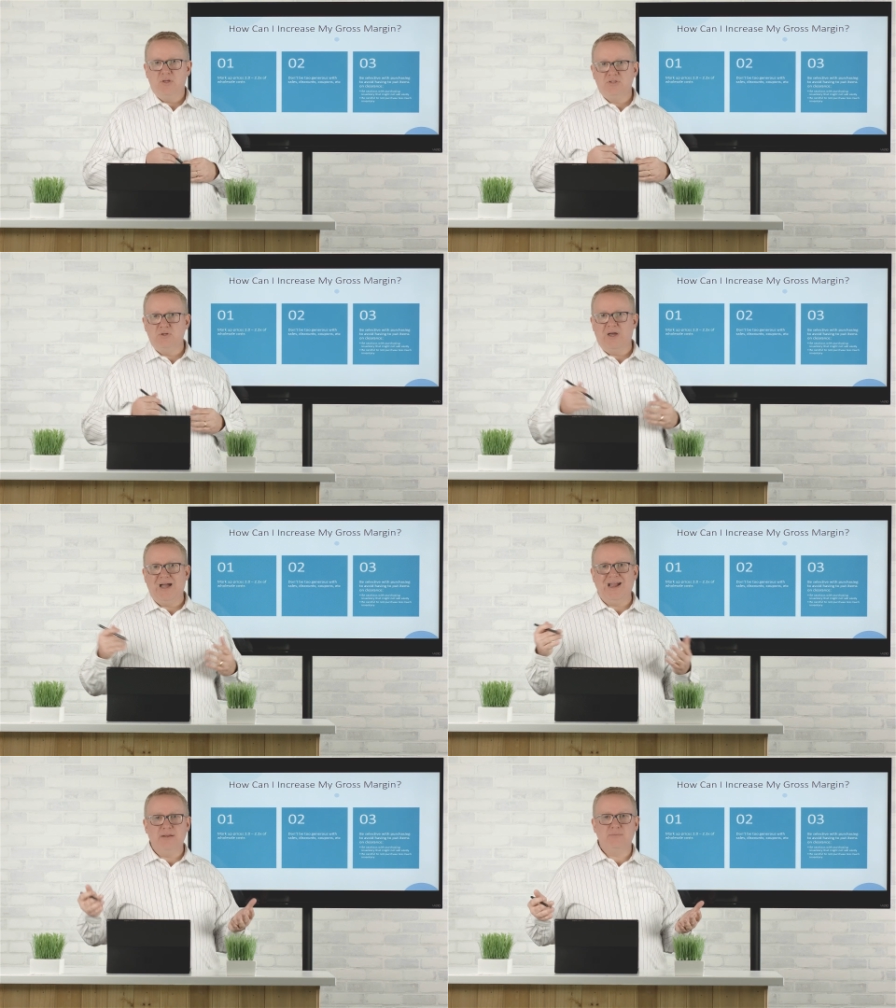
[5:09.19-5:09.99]
So the
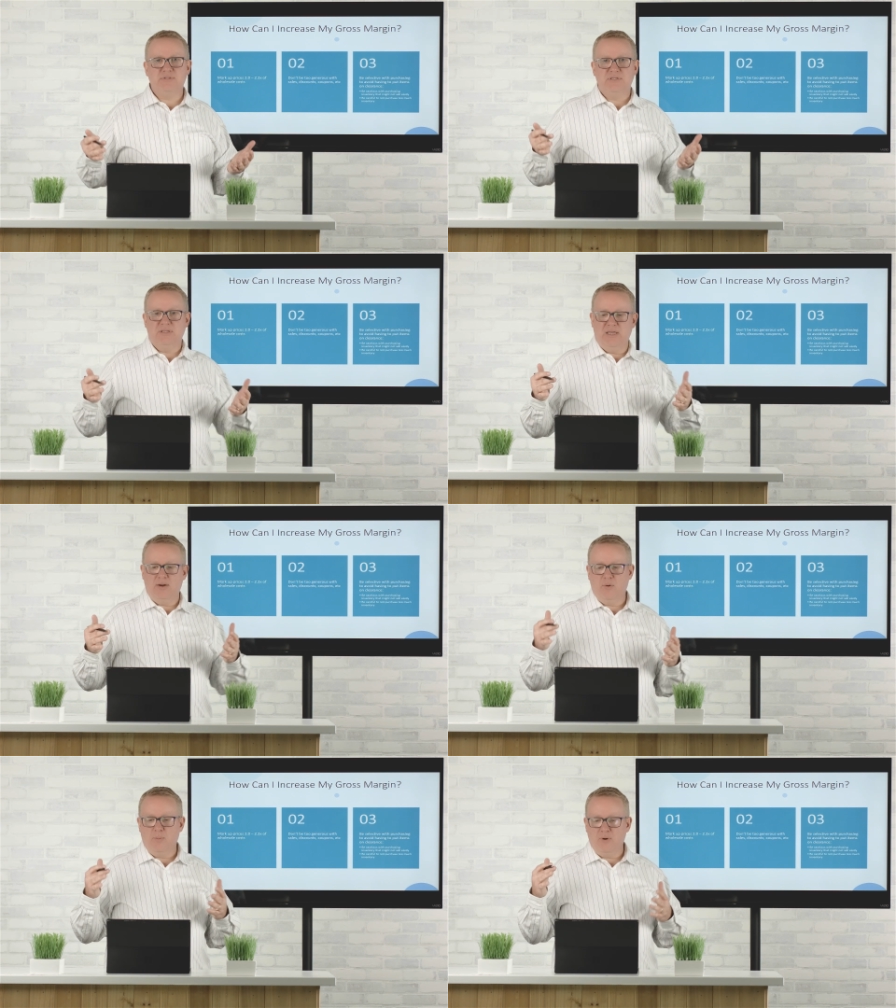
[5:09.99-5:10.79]
items
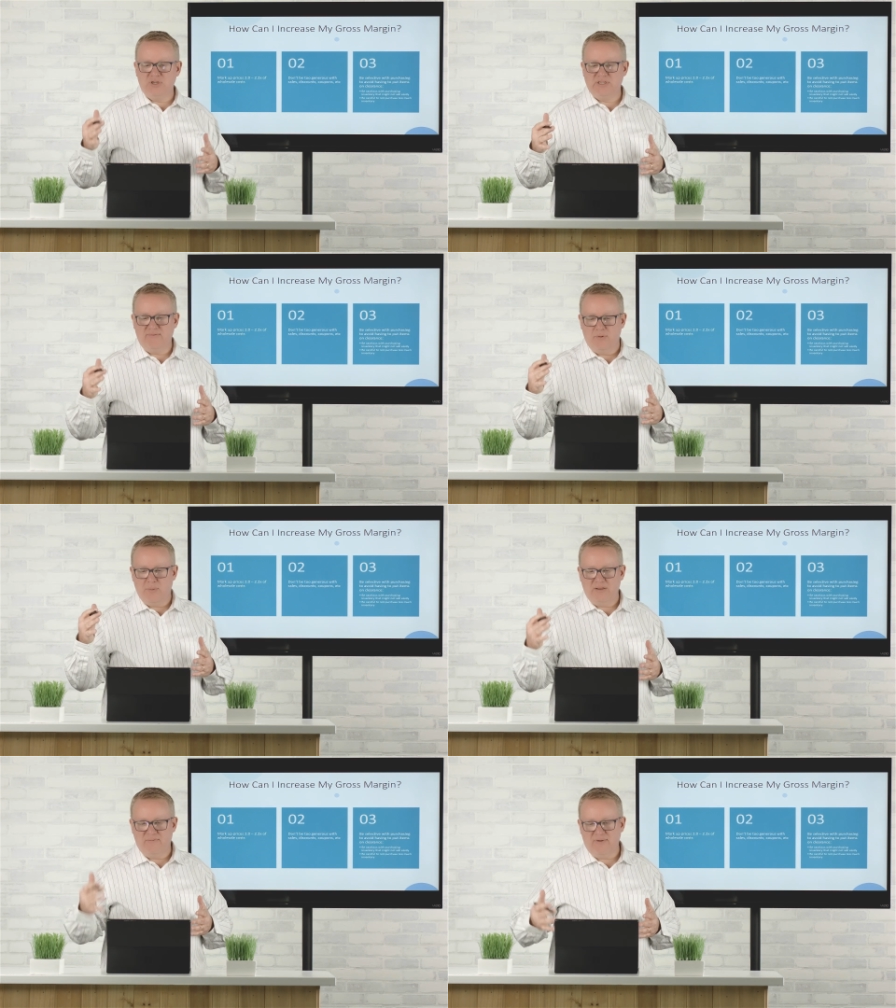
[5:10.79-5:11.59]
that we're purchasing from the
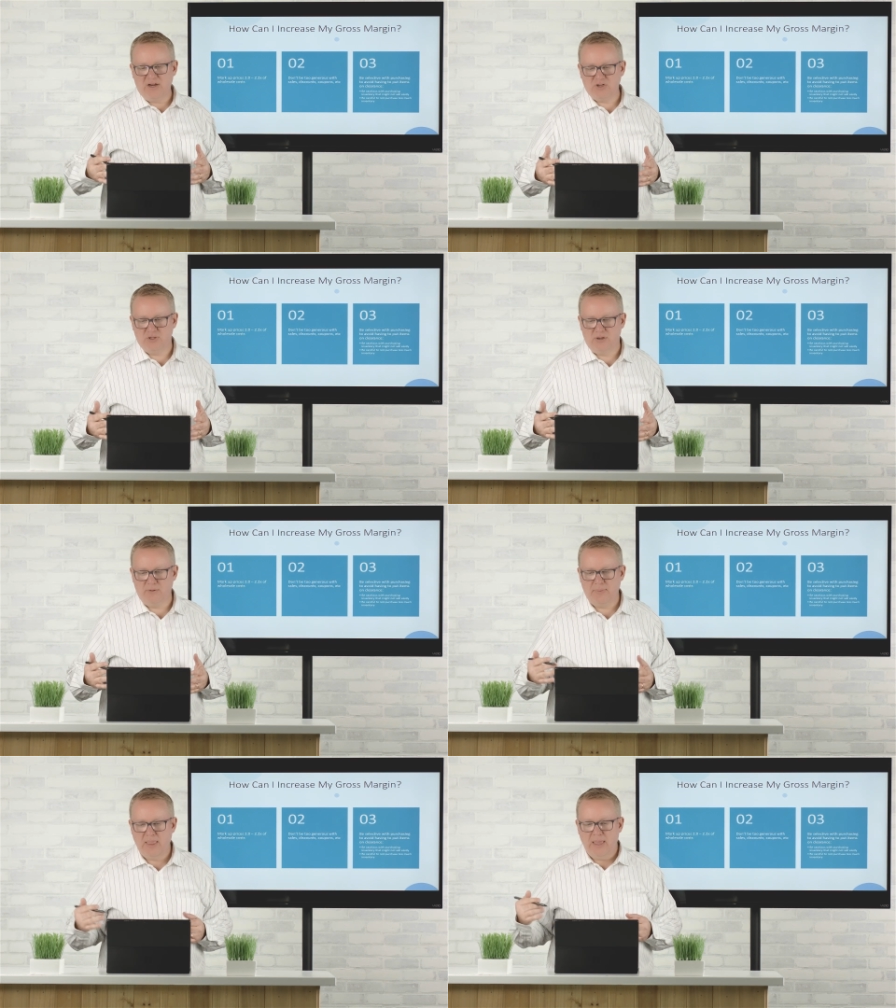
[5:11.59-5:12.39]
manufacturer,